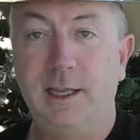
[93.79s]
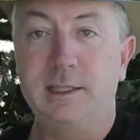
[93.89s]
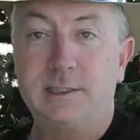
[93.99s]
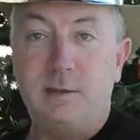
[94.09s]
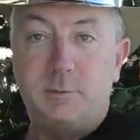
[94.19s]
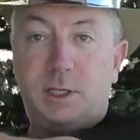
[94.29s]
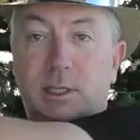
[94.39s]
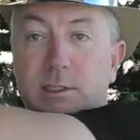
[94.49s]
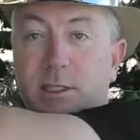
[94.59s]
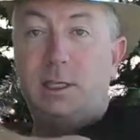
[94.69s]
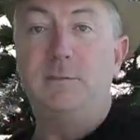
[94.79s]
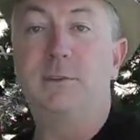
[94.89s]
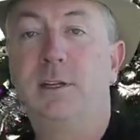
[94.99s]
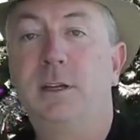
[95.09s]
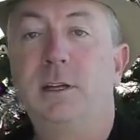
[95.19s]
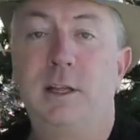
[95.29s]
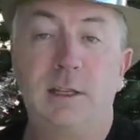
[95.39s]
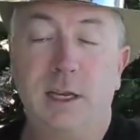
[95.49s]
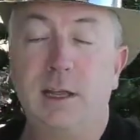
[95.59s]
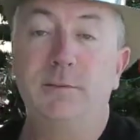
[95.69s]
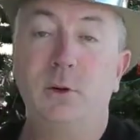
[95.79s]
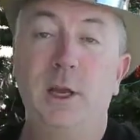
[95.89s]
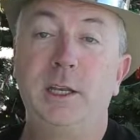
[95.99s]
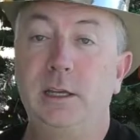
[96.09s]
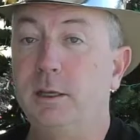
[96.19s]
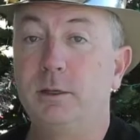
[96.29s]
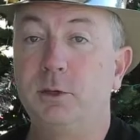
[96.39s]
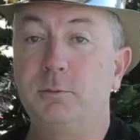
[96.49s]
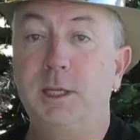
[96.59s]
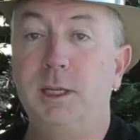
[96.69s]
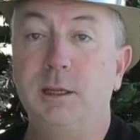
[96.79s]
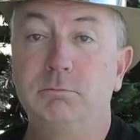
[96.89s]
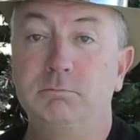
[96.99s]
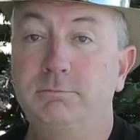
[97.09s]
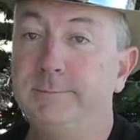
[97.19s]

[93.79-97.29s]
and something as a gift that I have no idea. It could be,